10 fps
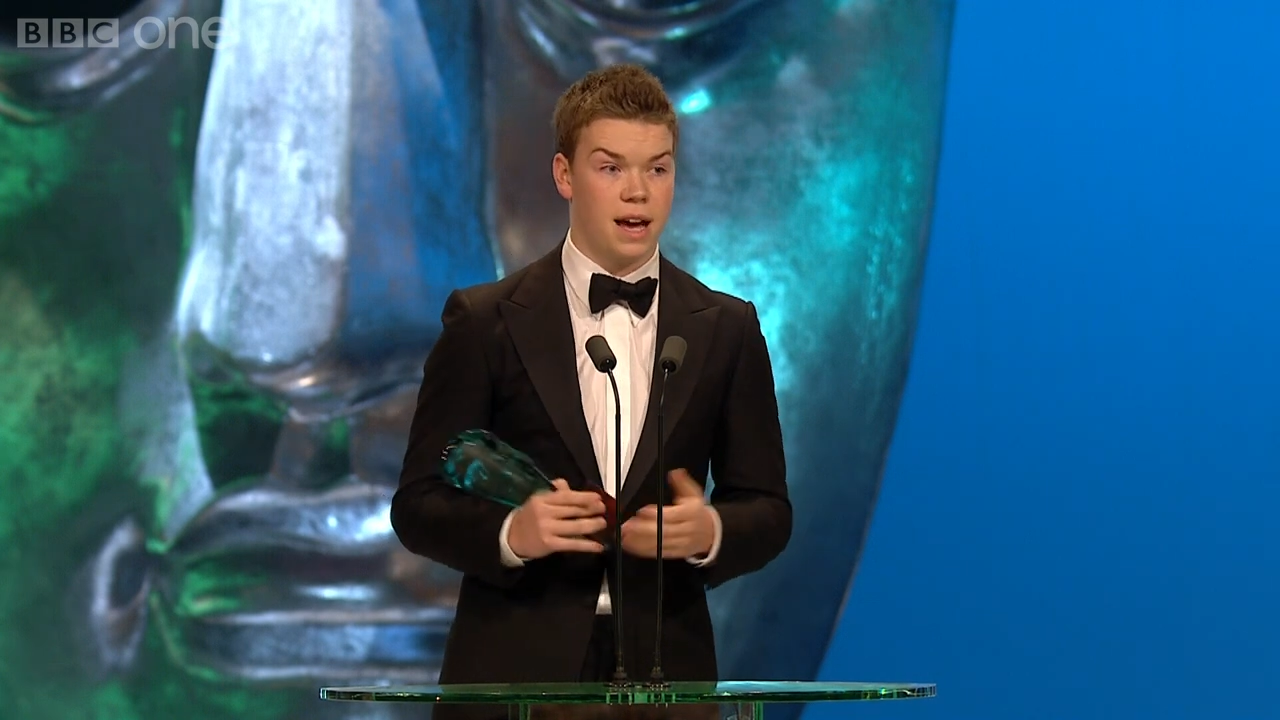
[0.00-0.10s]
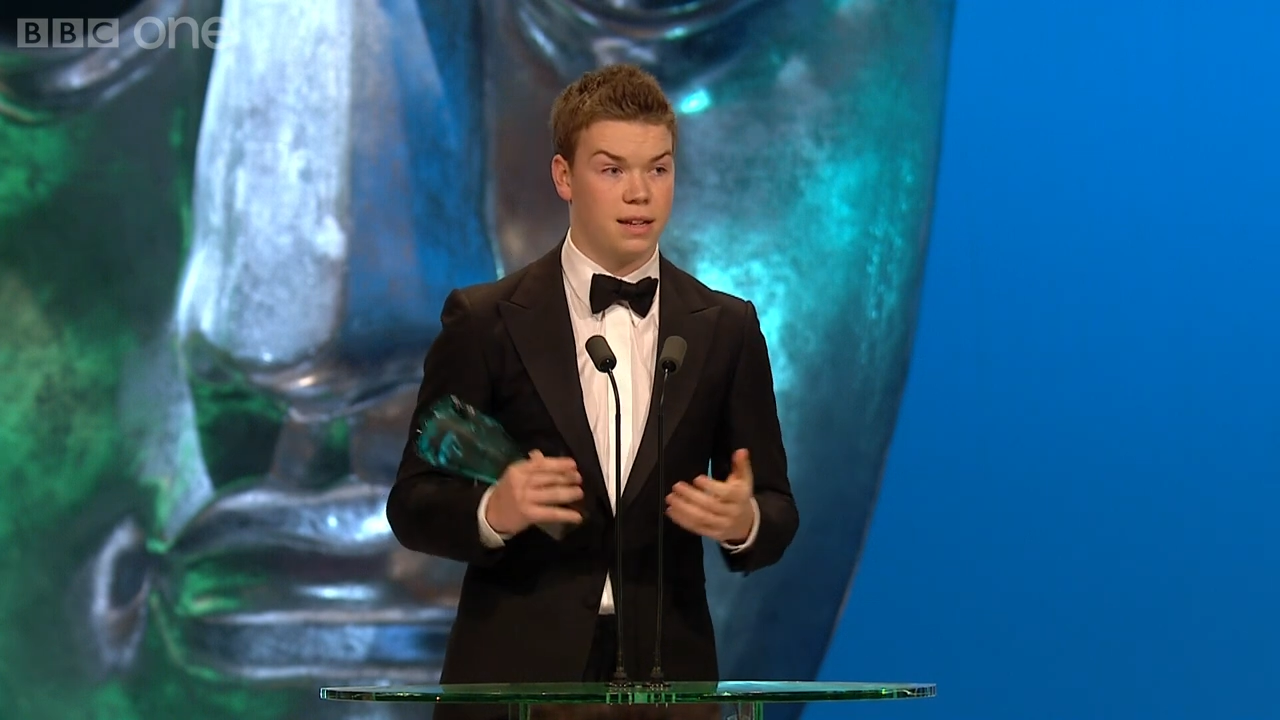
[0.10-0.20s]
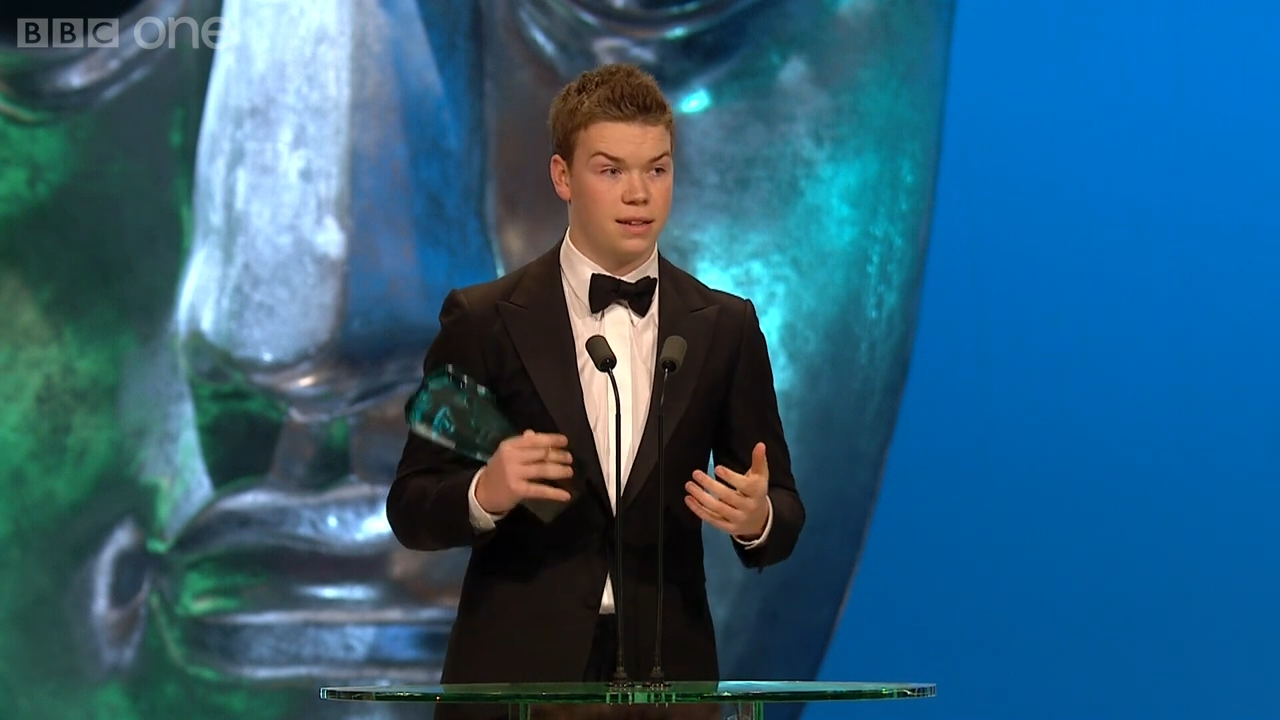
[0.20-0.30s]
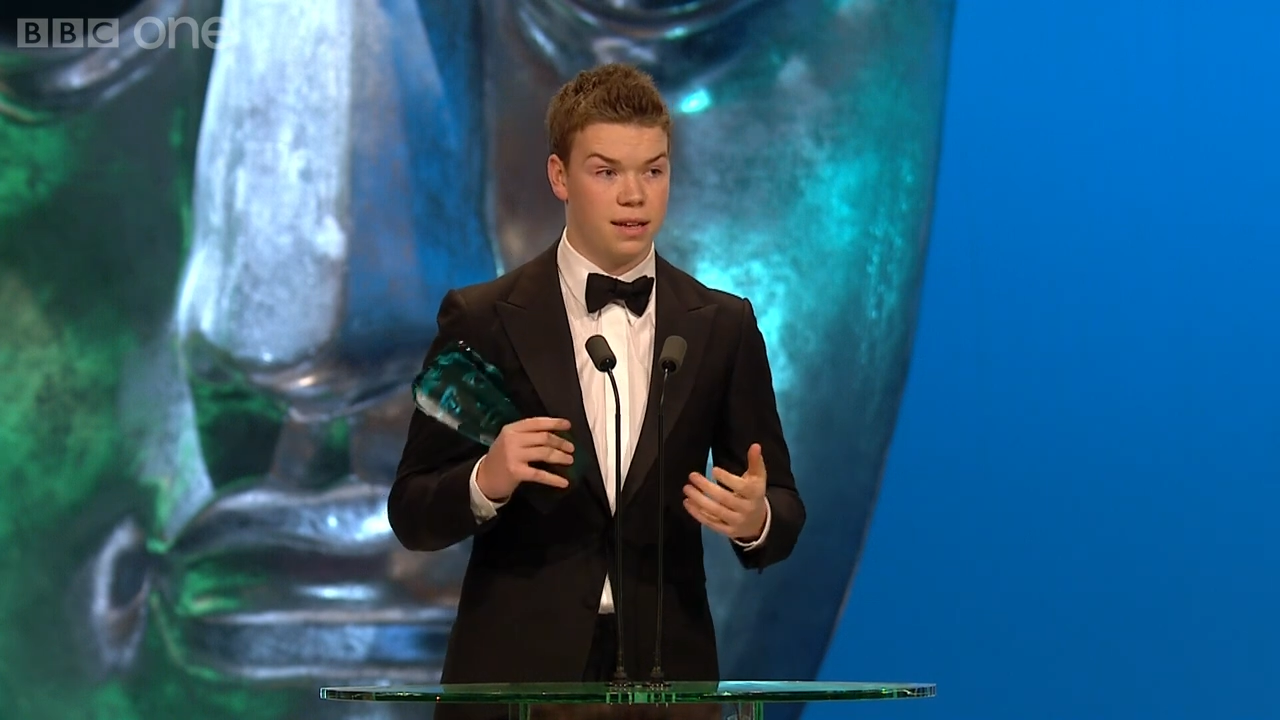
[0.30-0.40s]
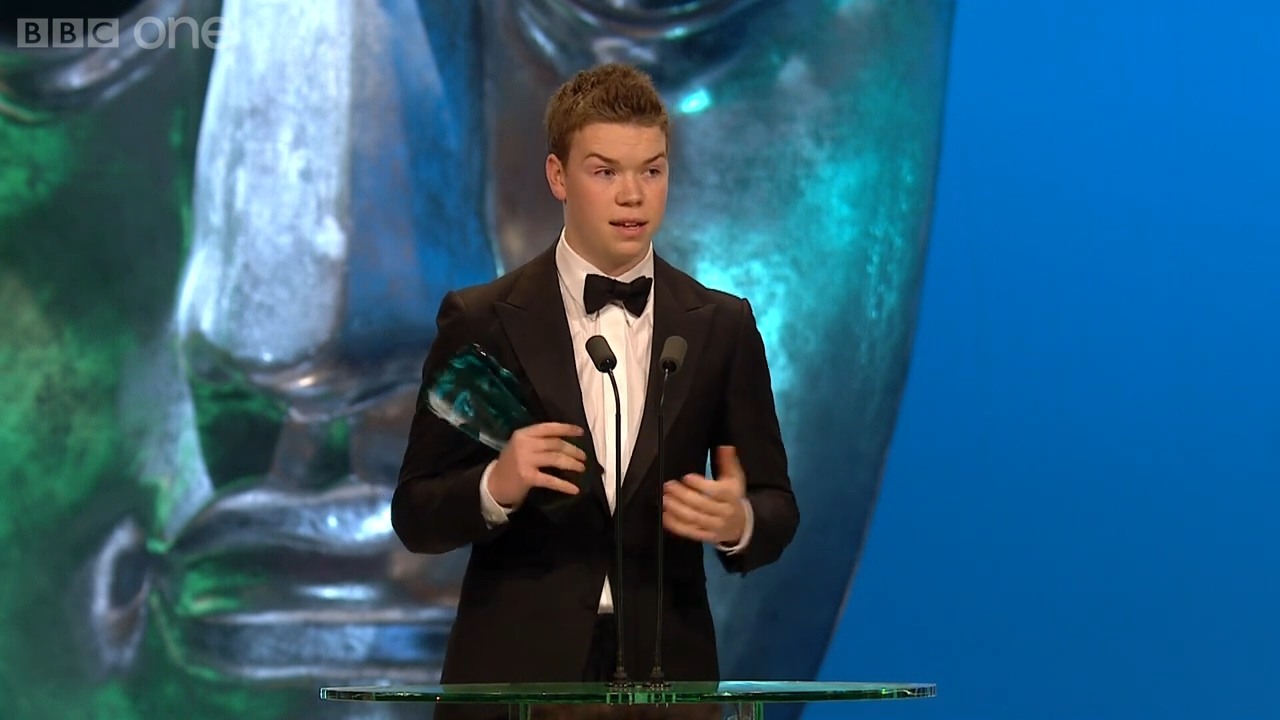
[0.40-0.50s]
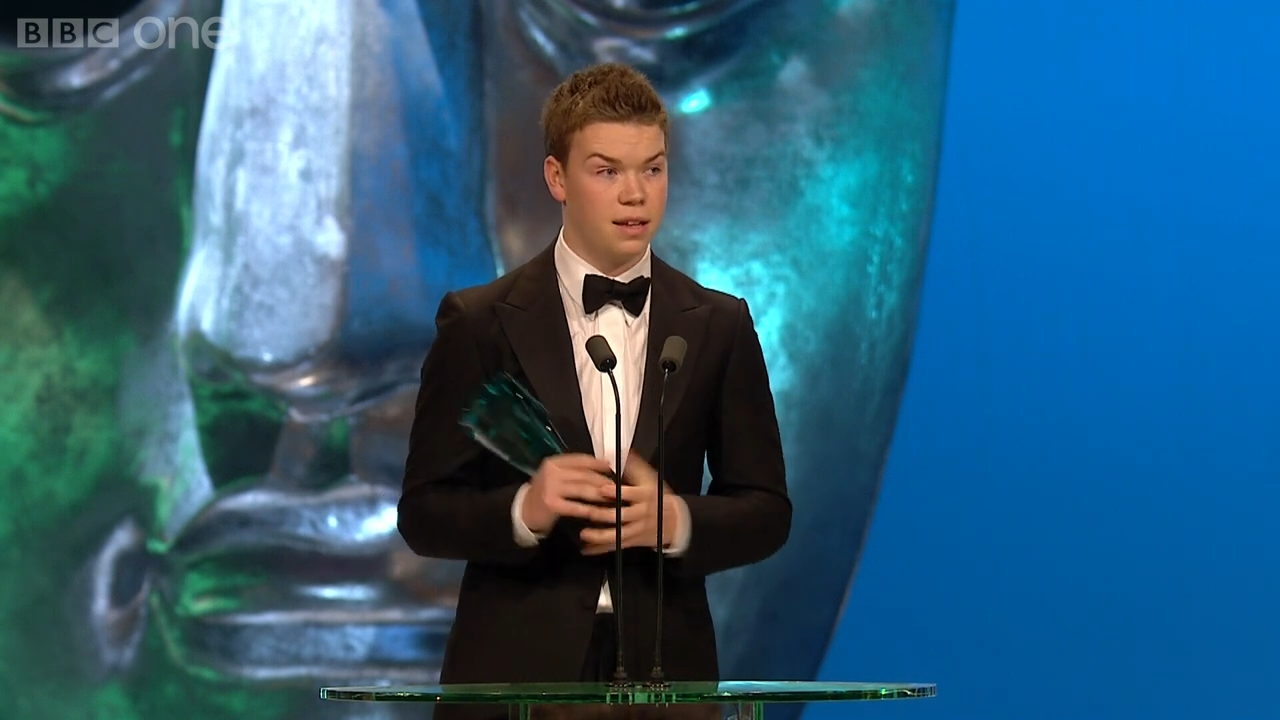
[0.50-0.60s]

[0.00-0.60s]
and